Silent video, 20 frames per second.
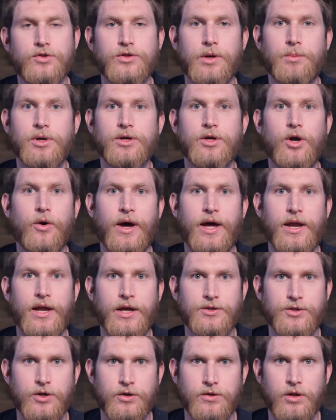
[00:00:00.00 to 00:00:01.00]
So I'm gonna go ahead
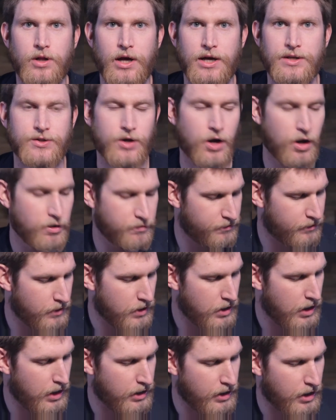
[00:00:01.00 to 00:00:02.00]
and turn the lights off,
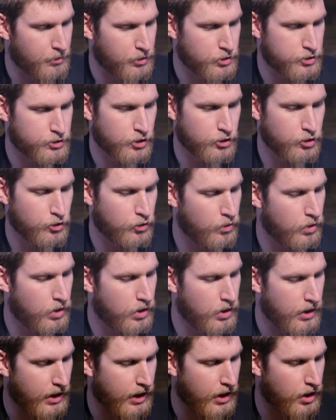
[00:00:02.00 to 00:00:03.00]
and I'm gonna show you
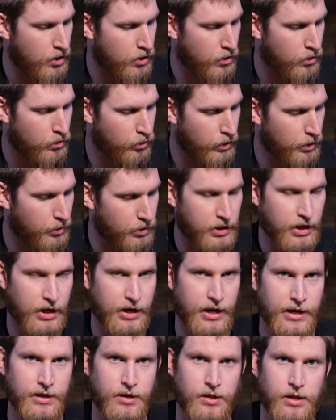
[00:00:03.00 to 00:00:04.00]
how we would
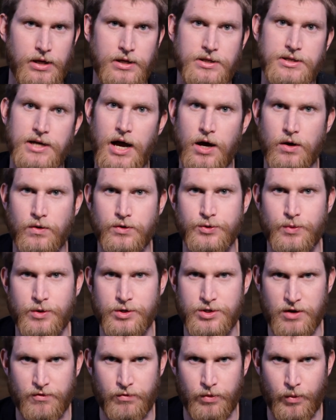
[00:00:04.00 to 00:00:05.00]
connect the toggle
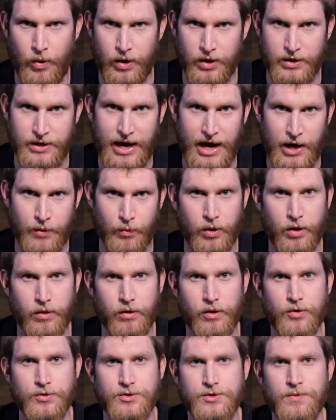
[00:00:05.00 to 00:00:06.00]
switch if we wanted to add one of
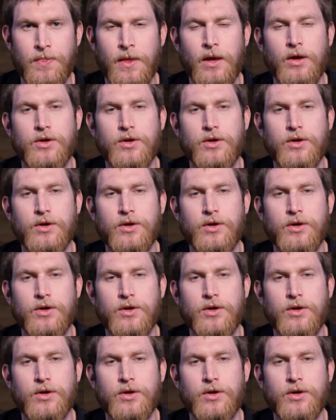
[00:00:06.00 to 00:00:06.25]
those.